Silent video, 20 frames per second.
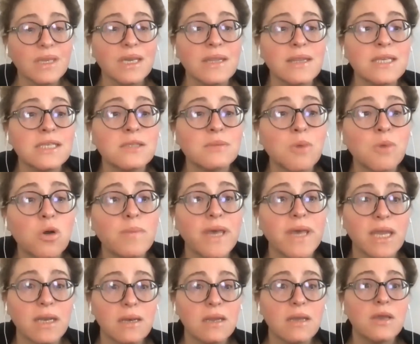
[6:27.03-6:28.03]
in this
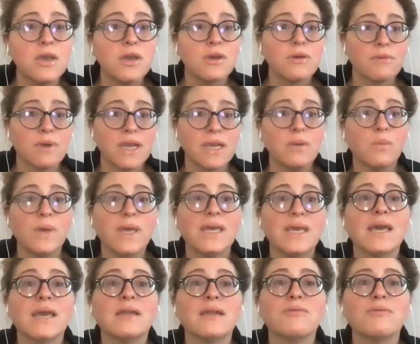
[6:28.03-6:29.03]
moment, right, we
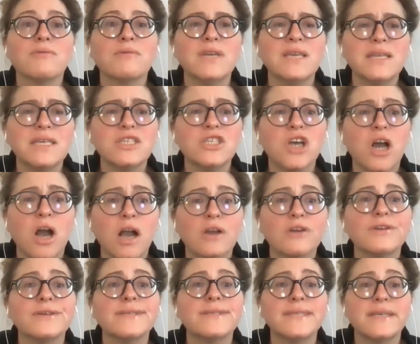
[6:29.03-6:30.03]
can really
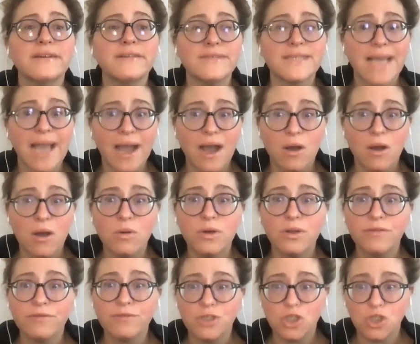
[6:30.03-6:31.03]
talk ourselves out
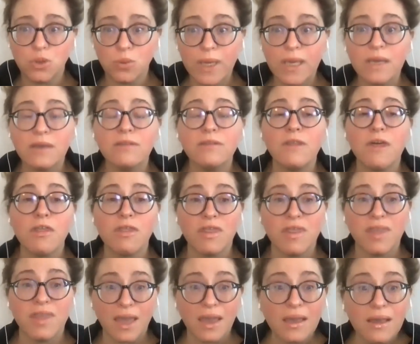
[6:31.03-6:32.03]
of doing the
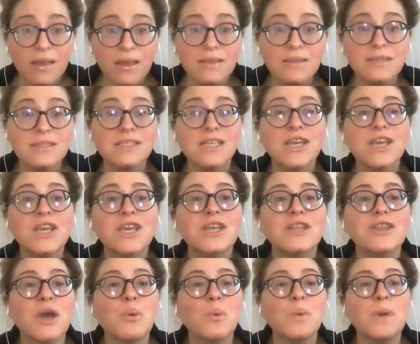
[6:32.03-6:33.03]
things
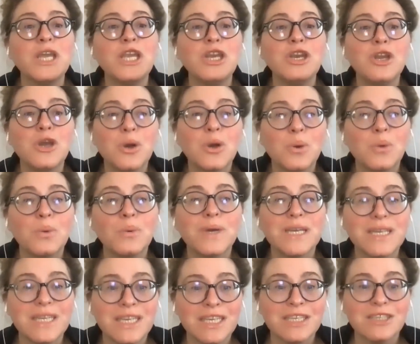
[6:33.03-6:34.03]
that we know
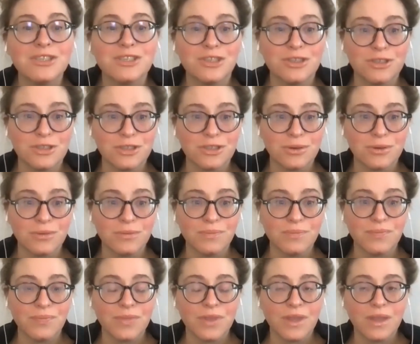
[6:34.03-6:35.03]
we need to do.
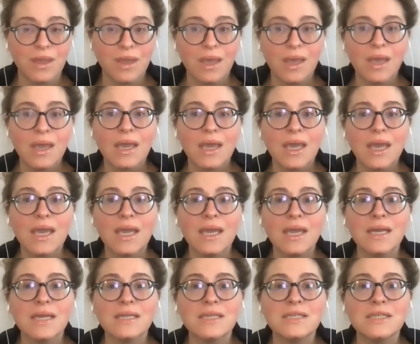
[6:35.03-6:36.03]

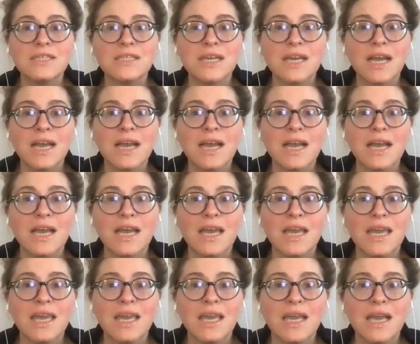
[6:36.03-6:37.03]
And
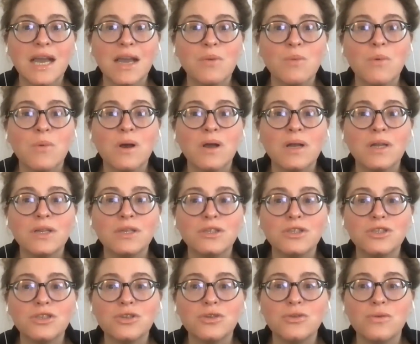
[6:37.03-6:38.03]
I want
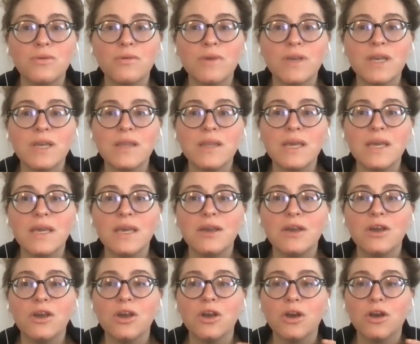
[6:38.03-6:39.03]
to really
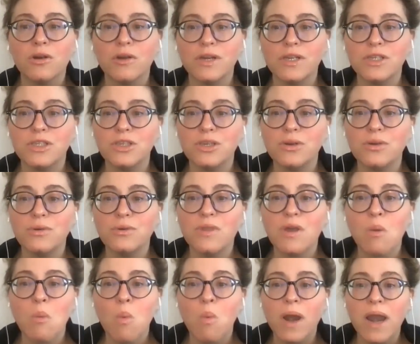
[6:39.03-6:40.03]
encourage you
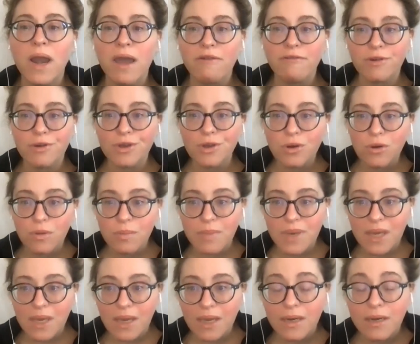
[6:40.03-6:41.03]
that whatever you're
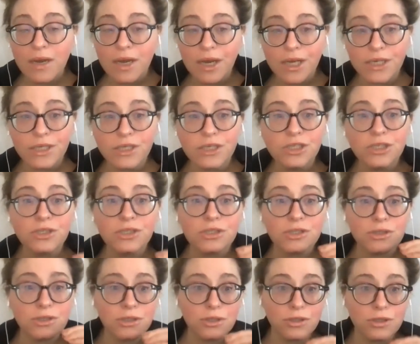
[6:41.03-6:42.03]
being
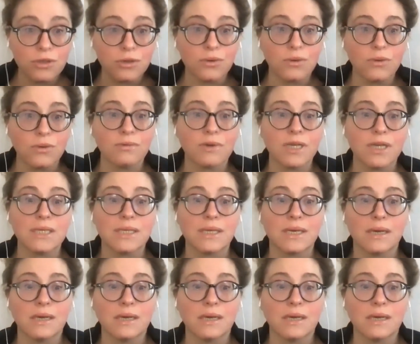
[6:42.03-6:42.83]
nudged to do right